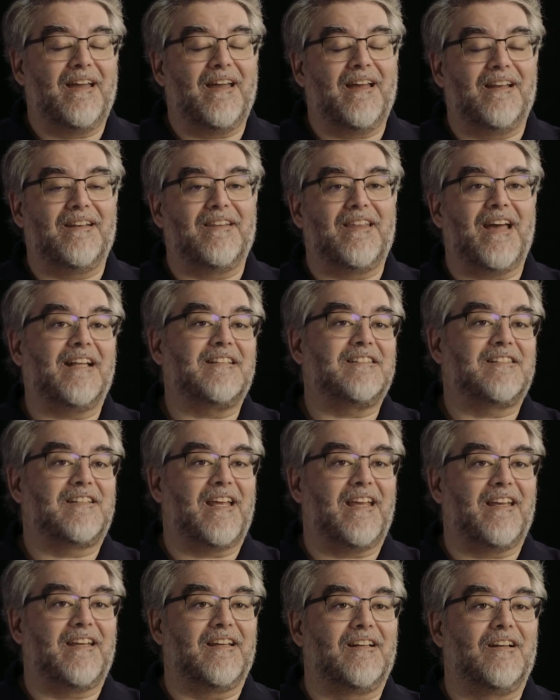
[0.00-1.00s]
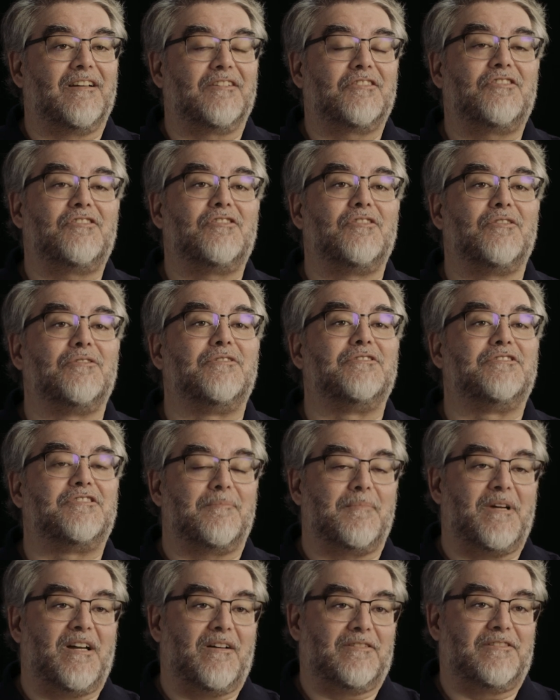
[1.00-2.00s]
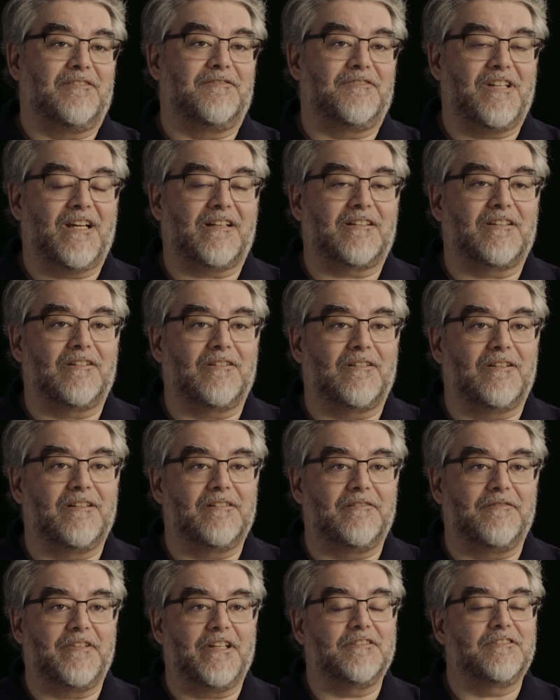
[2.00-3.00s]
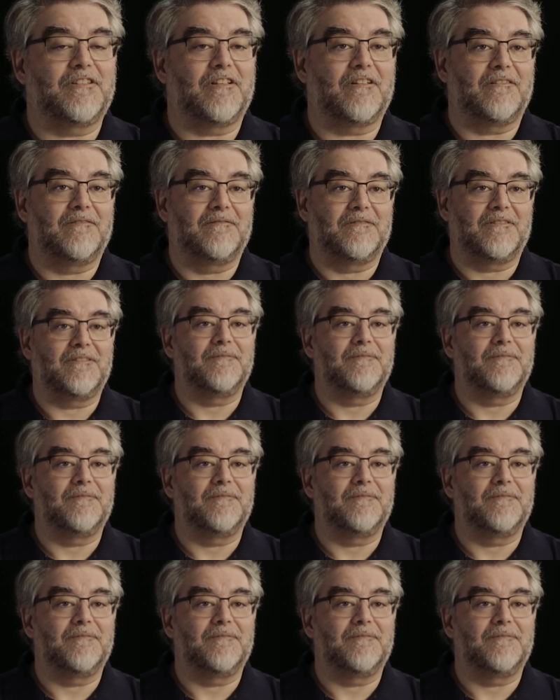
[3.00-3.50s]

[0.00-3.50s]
And that's taken a huge amount of technical innovation.